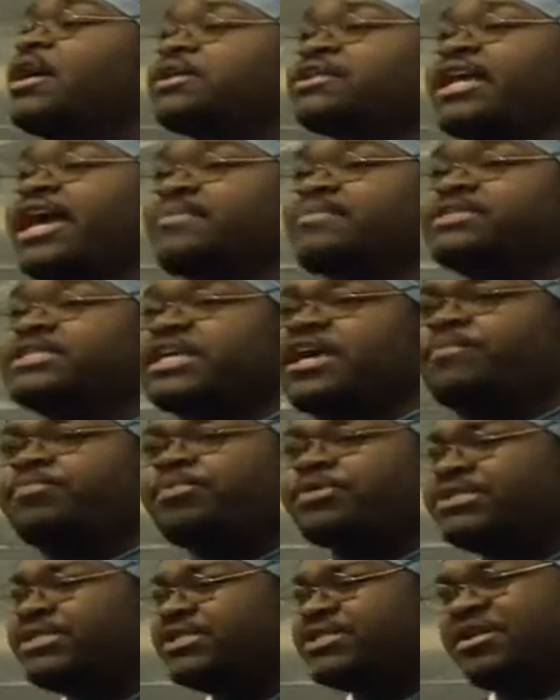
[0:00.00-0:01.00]
young nameless
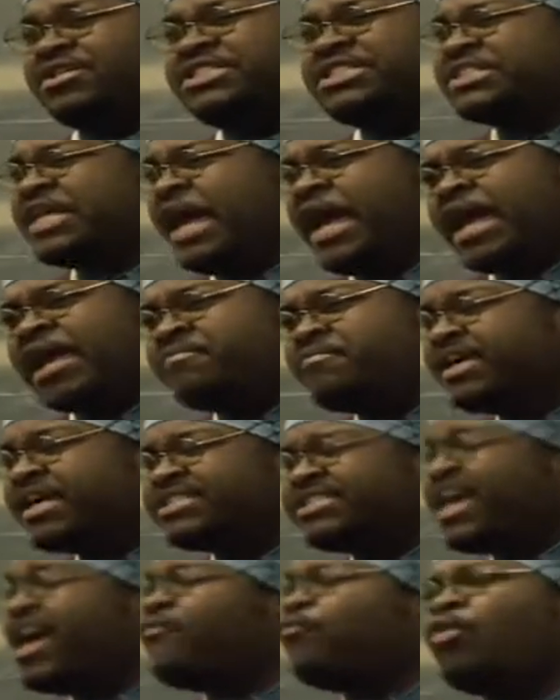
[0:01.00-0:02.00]
empresses are shamed
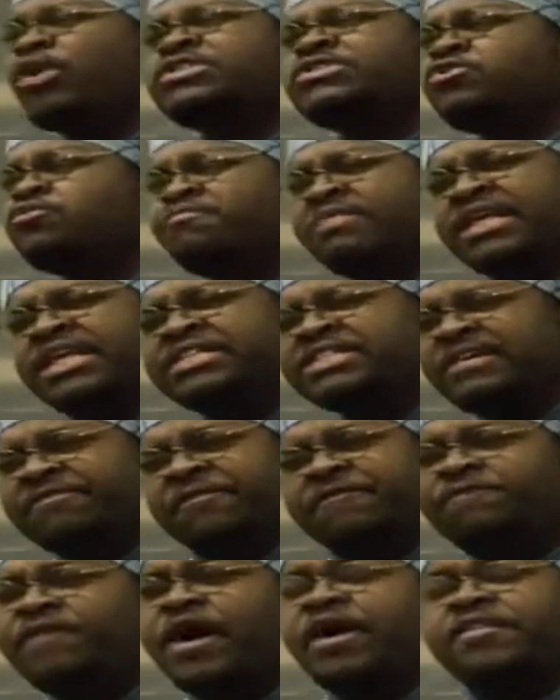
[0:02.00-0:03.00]
because they have one too many
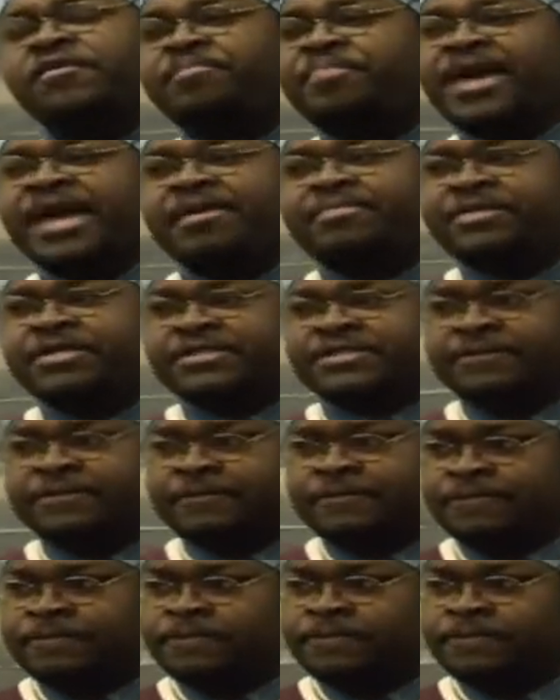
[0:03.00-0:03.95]
different father babies.